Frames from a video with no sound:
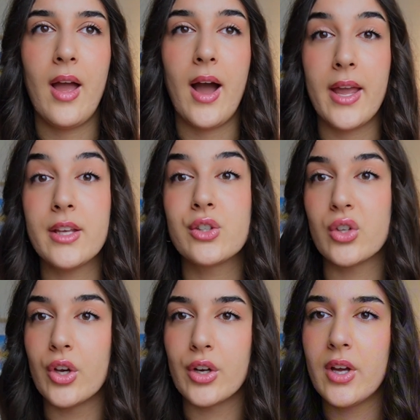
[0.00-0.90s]

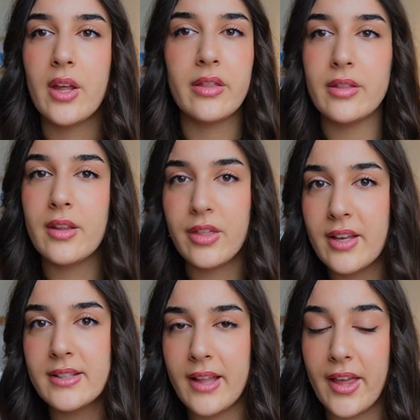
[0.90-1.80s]
highest good,
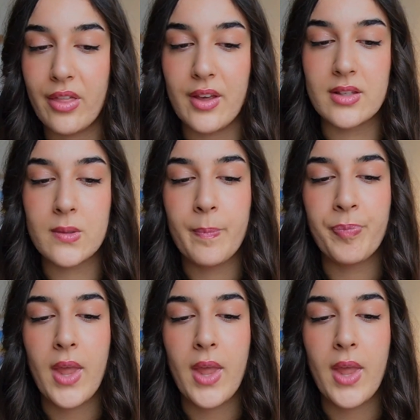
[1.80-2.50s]
things like this.